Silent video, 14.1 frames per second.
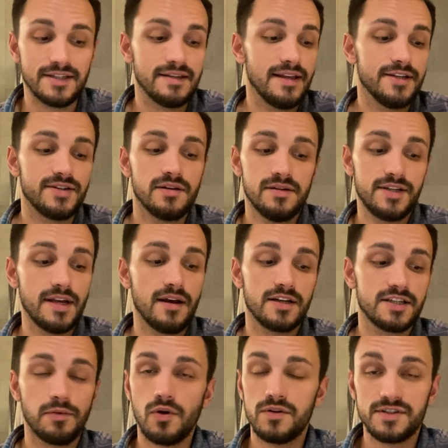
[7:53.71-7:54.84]
This is
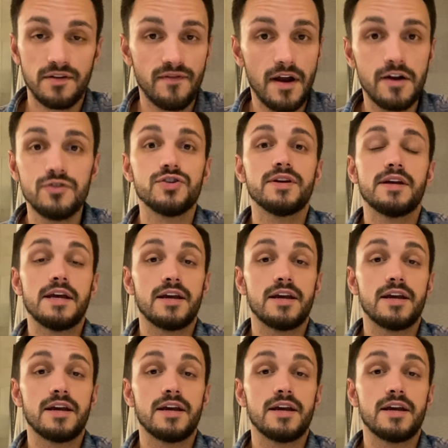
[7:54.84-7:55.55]
explosive energy.